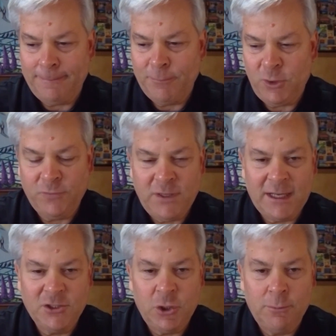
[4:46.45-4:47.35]
you've done it
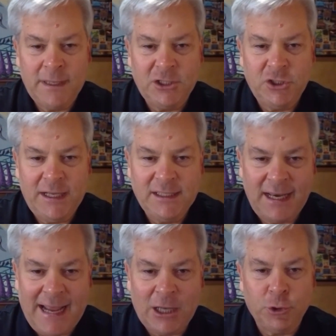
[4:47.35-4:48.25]
so much, it's a
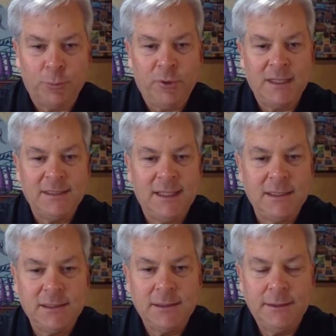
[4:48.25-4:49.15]
natural
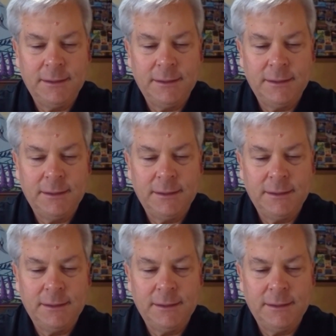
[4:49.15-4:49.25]
process?